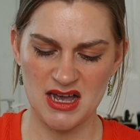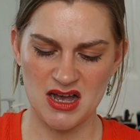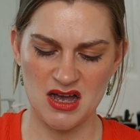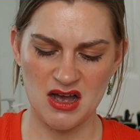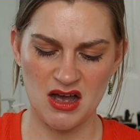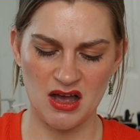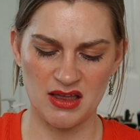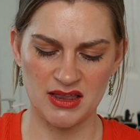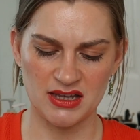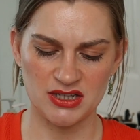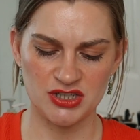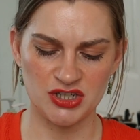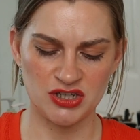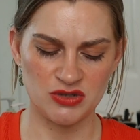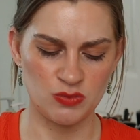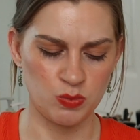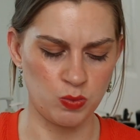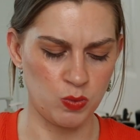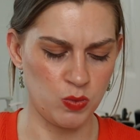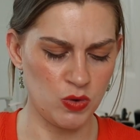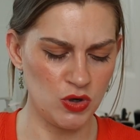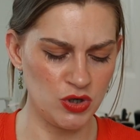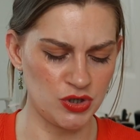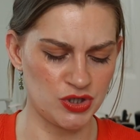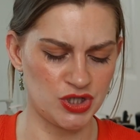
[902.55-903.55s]
Ah, that's just
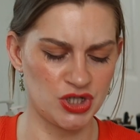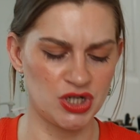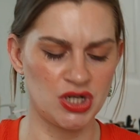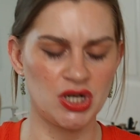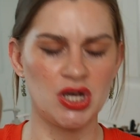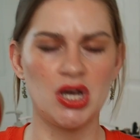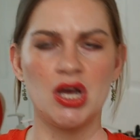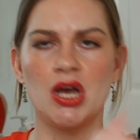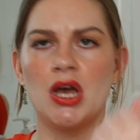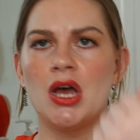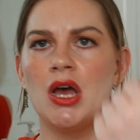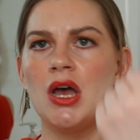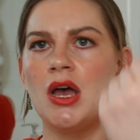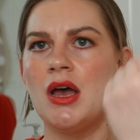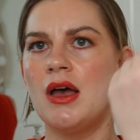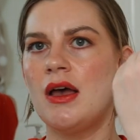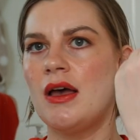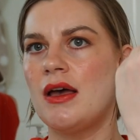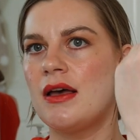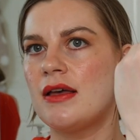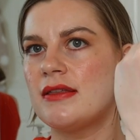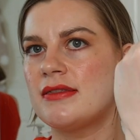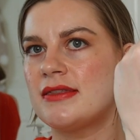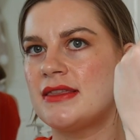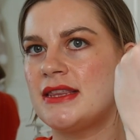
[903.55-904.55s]
wood.
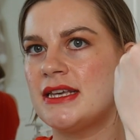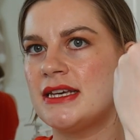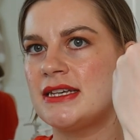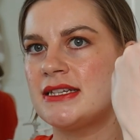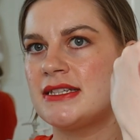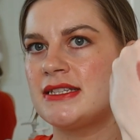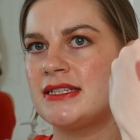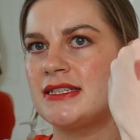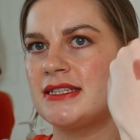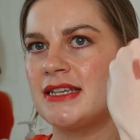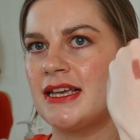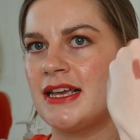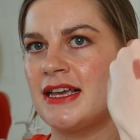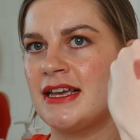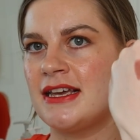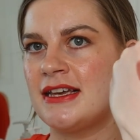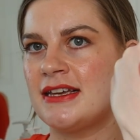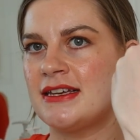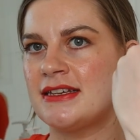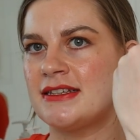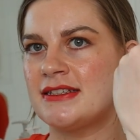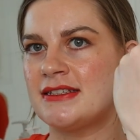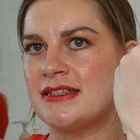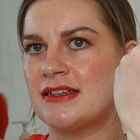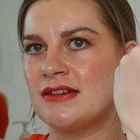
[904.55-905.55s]
This
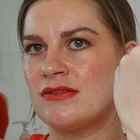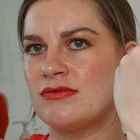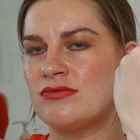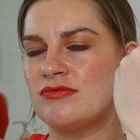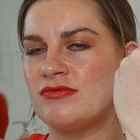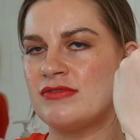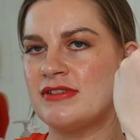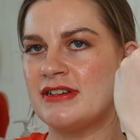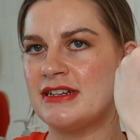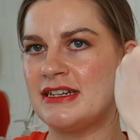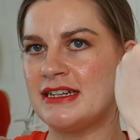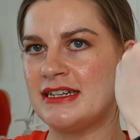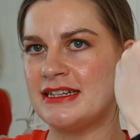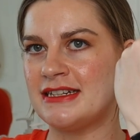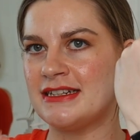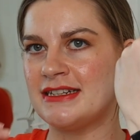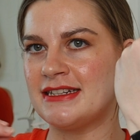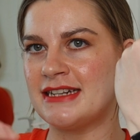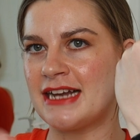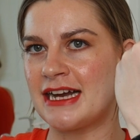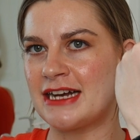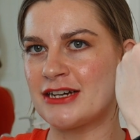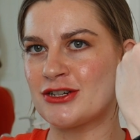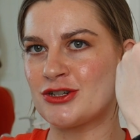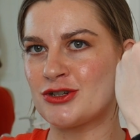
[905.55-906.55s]
is a really
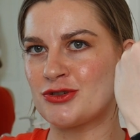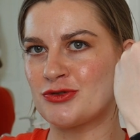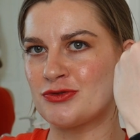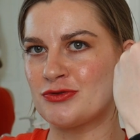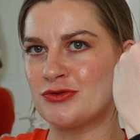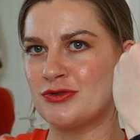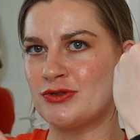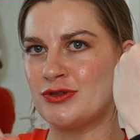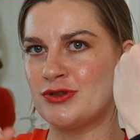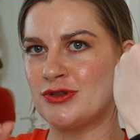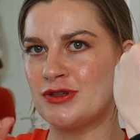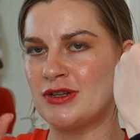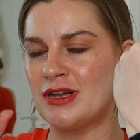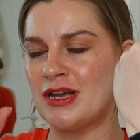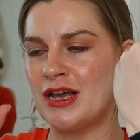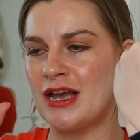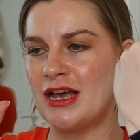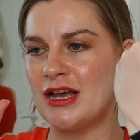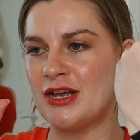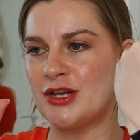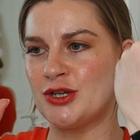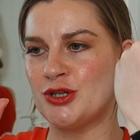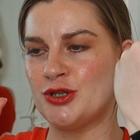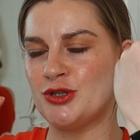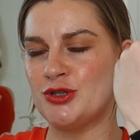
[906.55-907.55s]
natural,
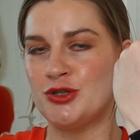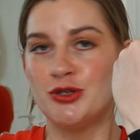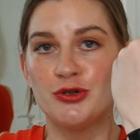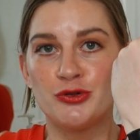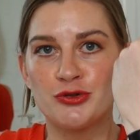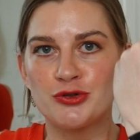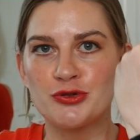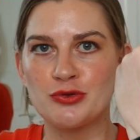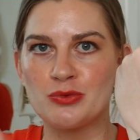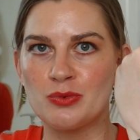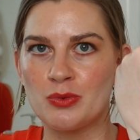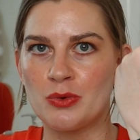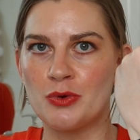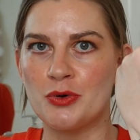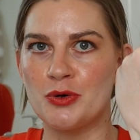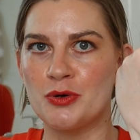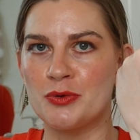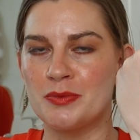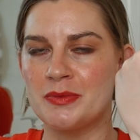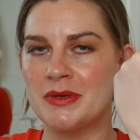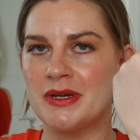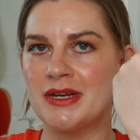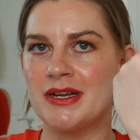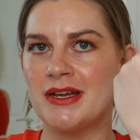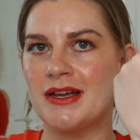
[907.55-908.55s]
neutral
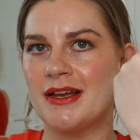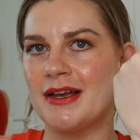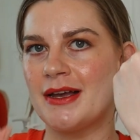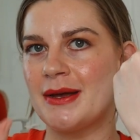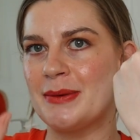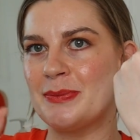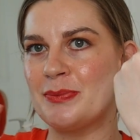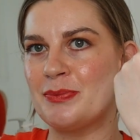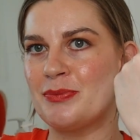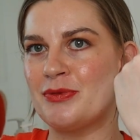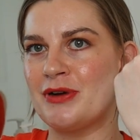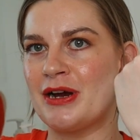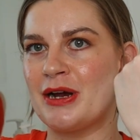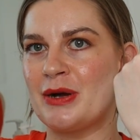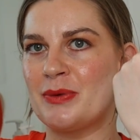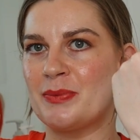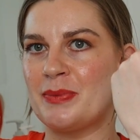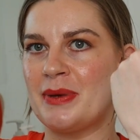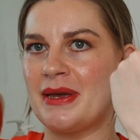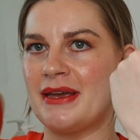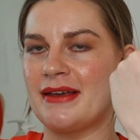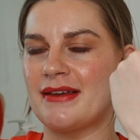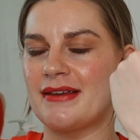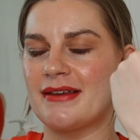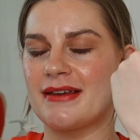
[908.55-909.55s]
warm brown
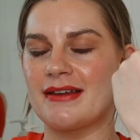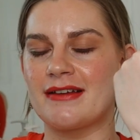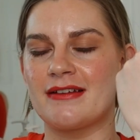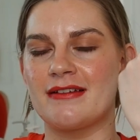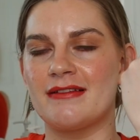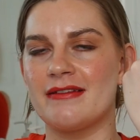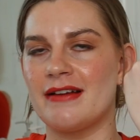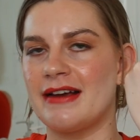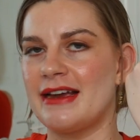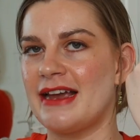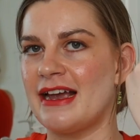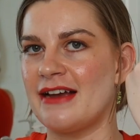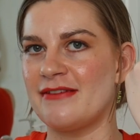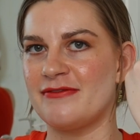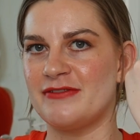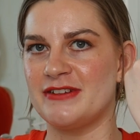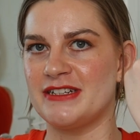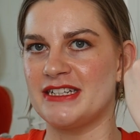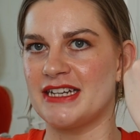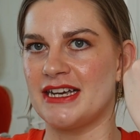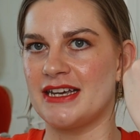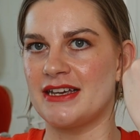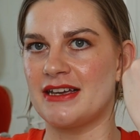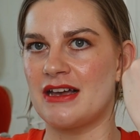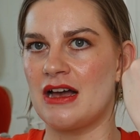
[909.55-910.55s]
pink. Great
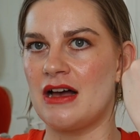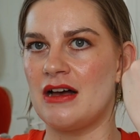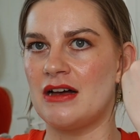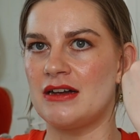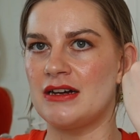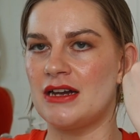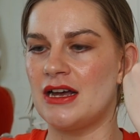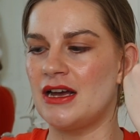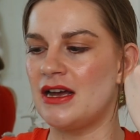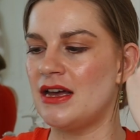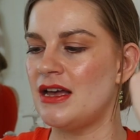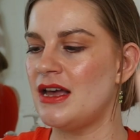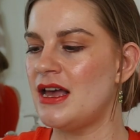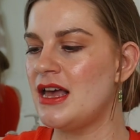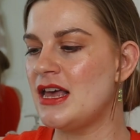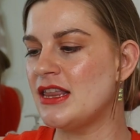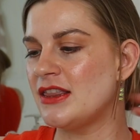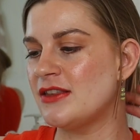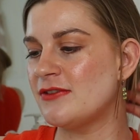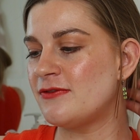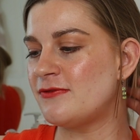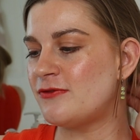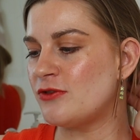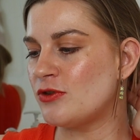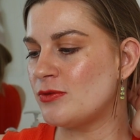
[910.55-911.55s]
everyday colour.
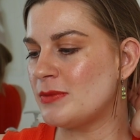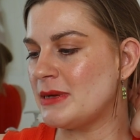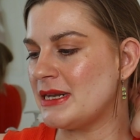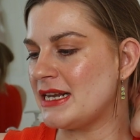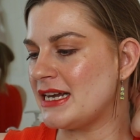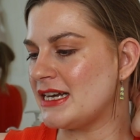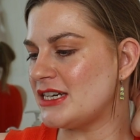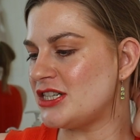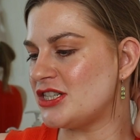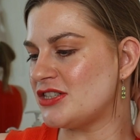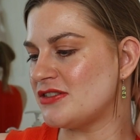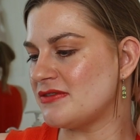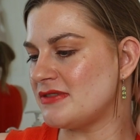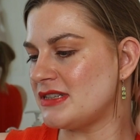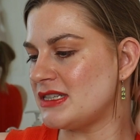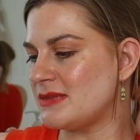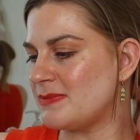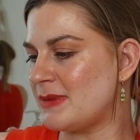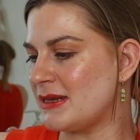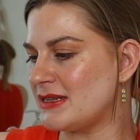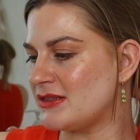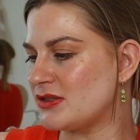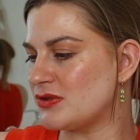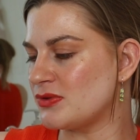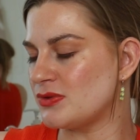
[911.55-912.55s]
The formulation of these
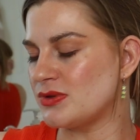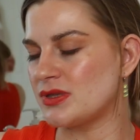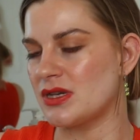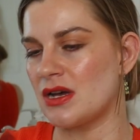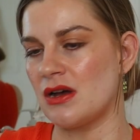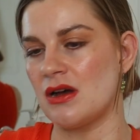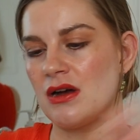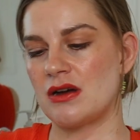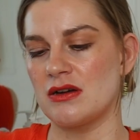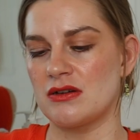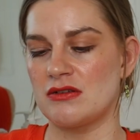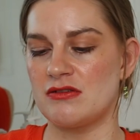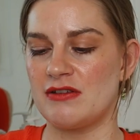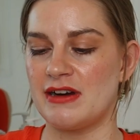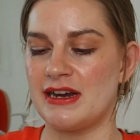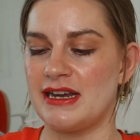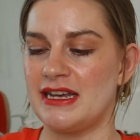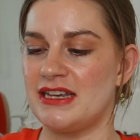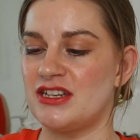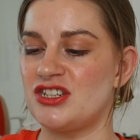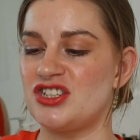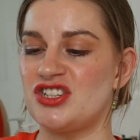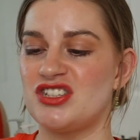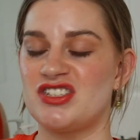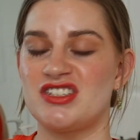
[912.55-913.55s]
pencils are
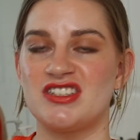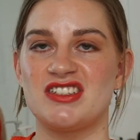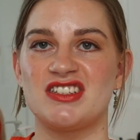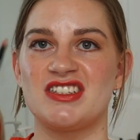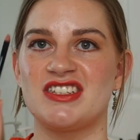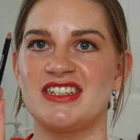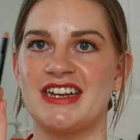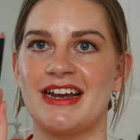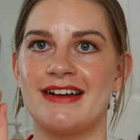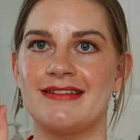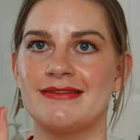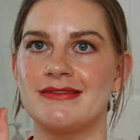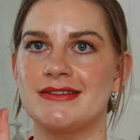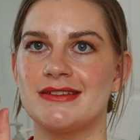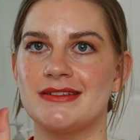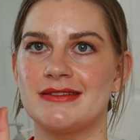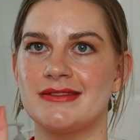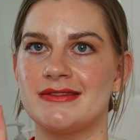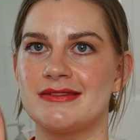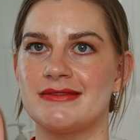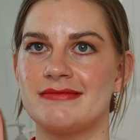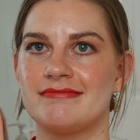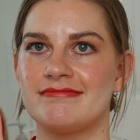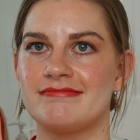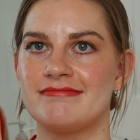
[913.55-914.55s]
great. It's just a
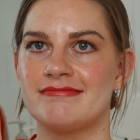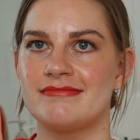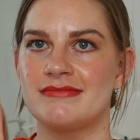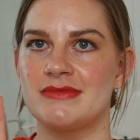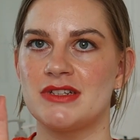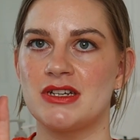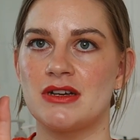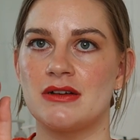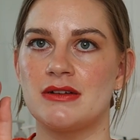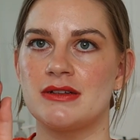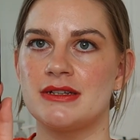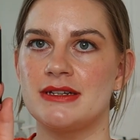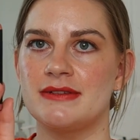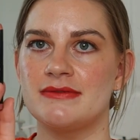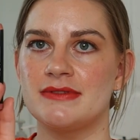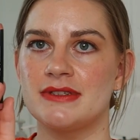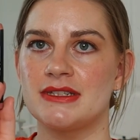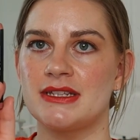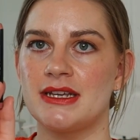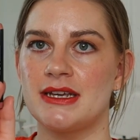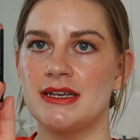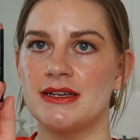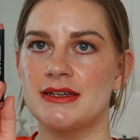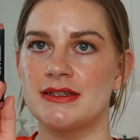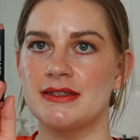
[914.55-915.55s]
standard, you can't even
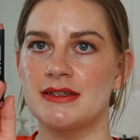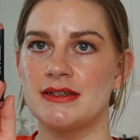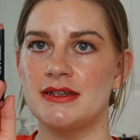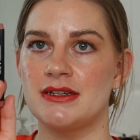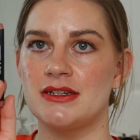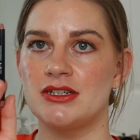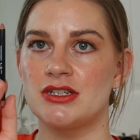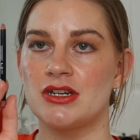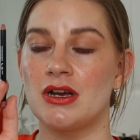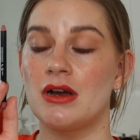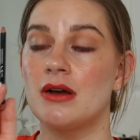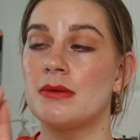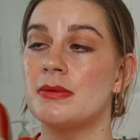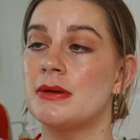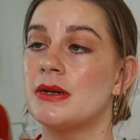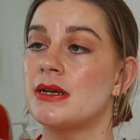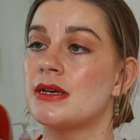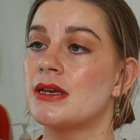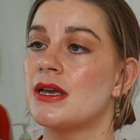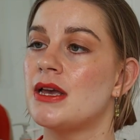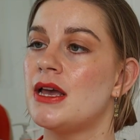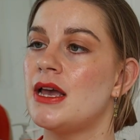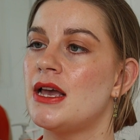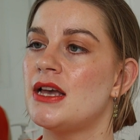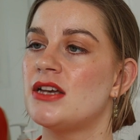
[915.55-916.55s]
see it because it needs sharpening.